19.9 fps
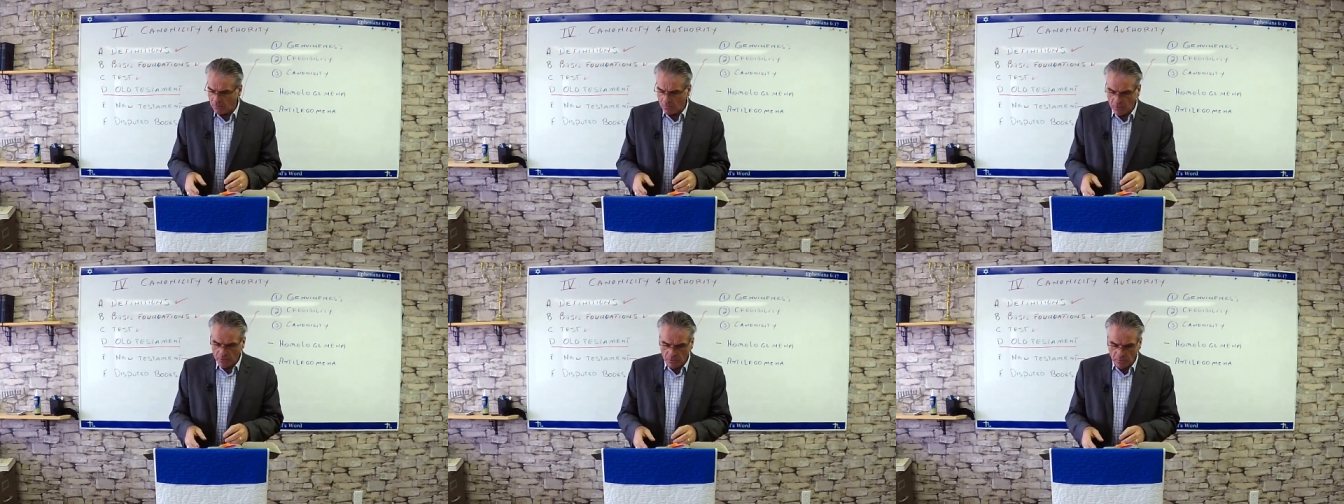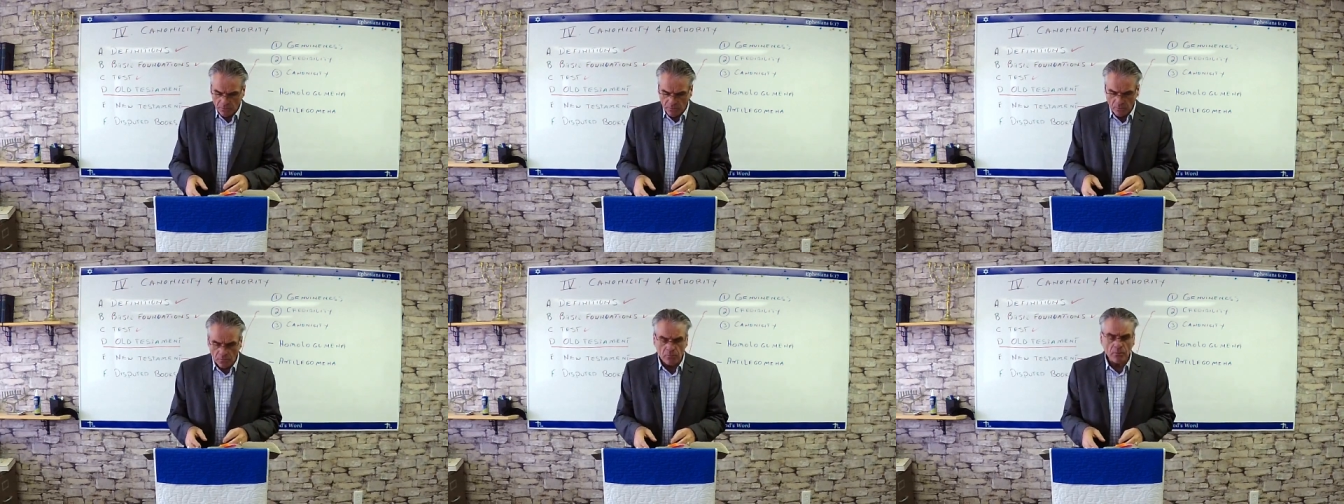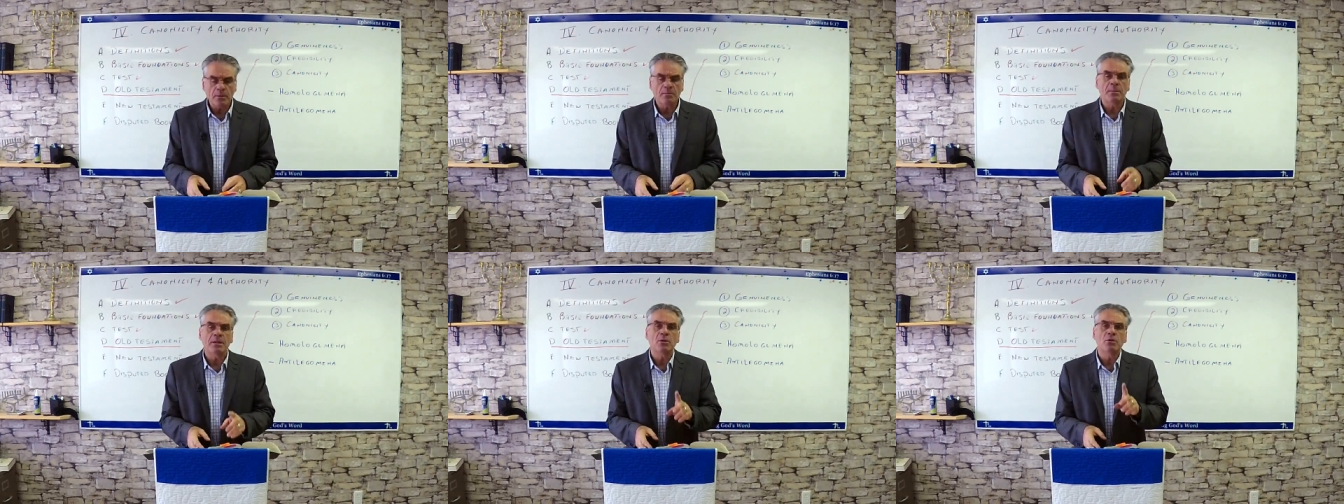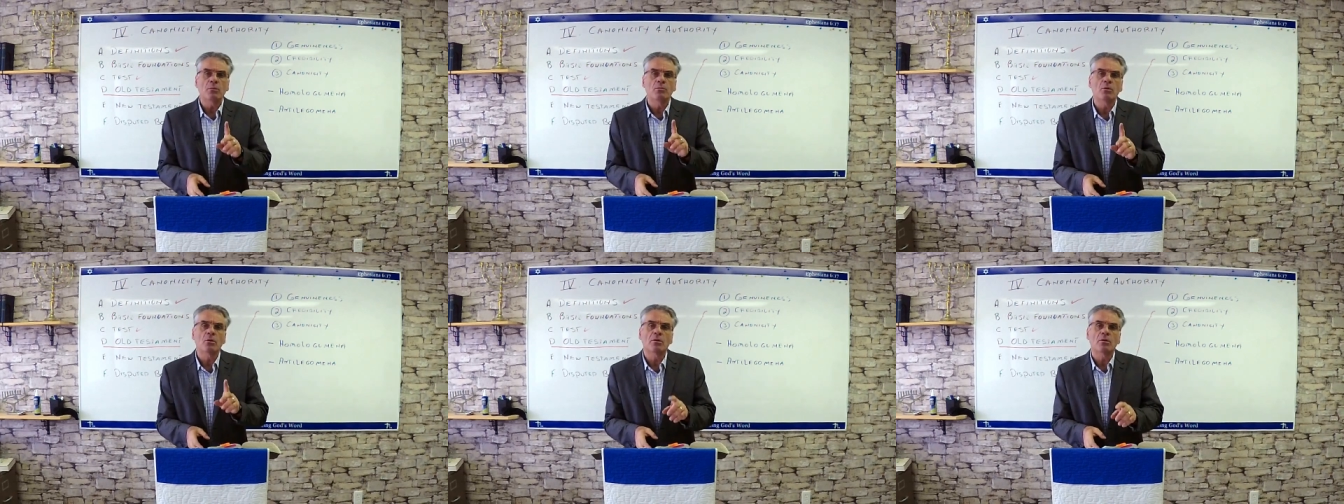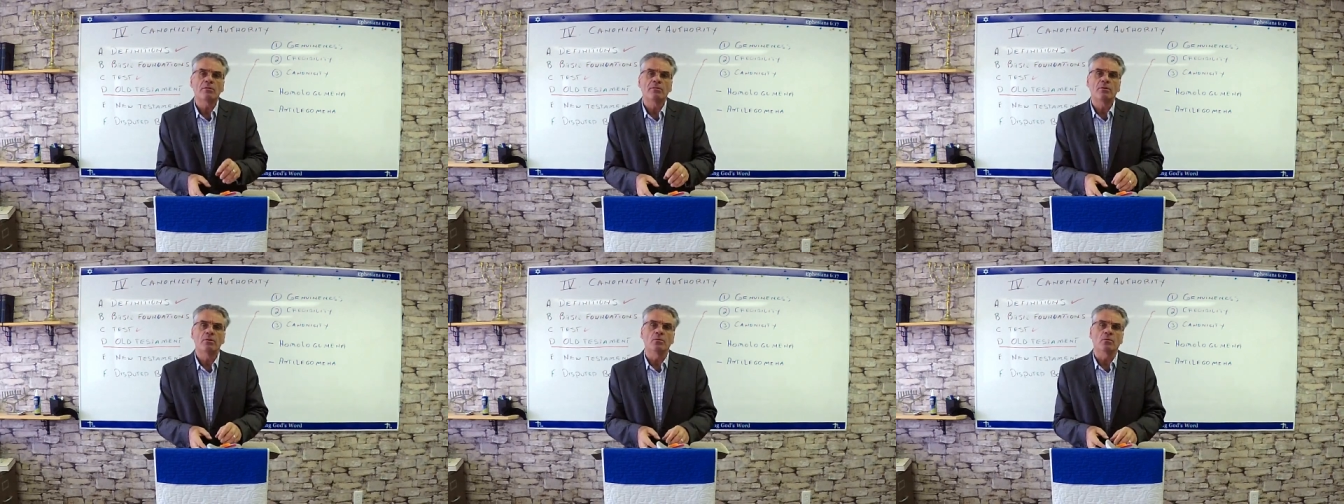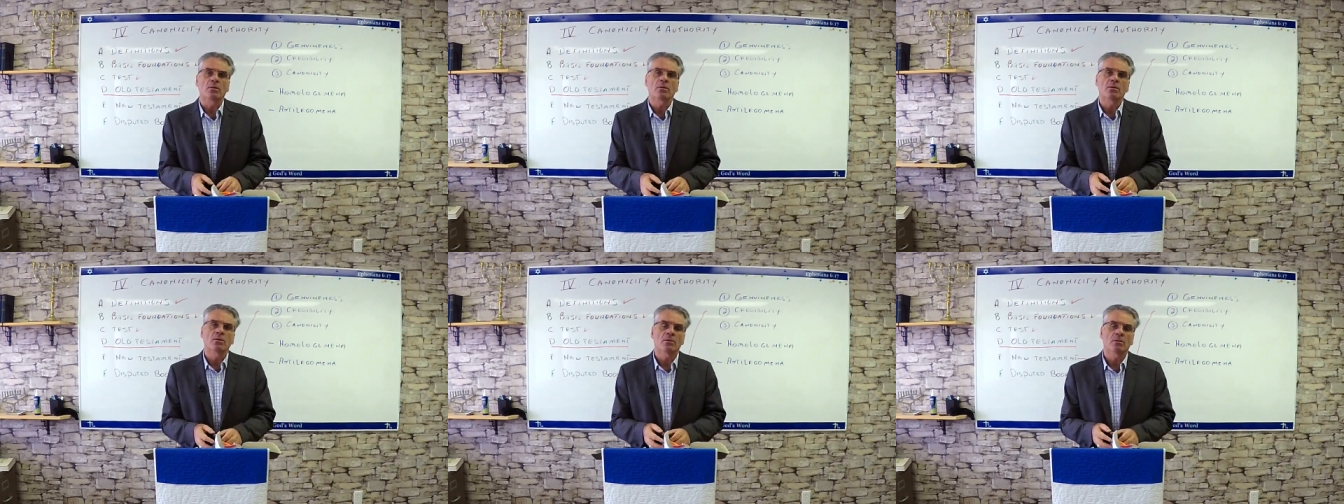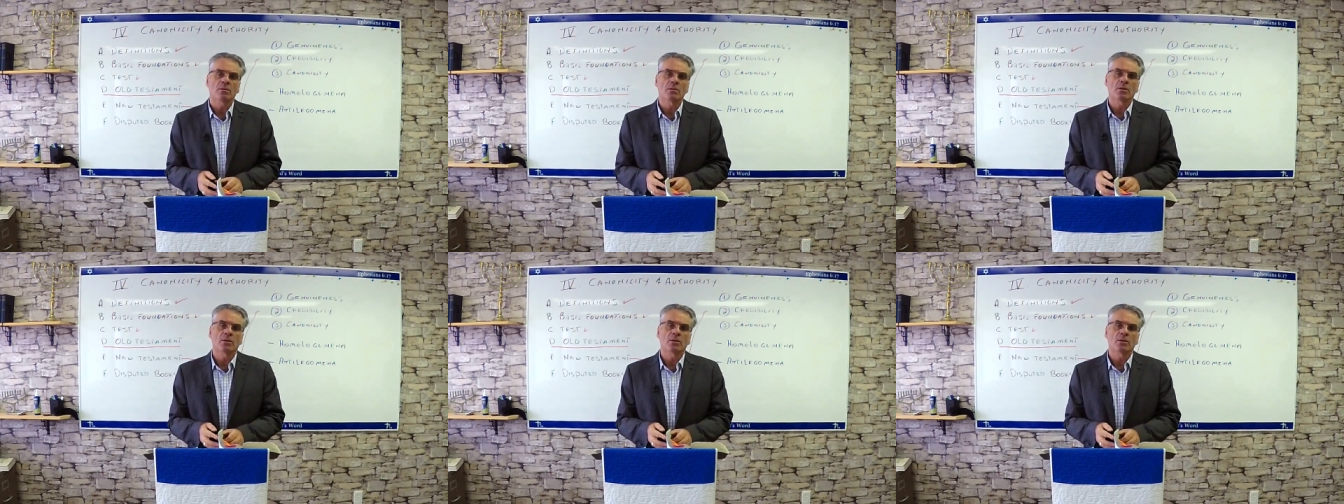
Would you turn with me in the book of Luke?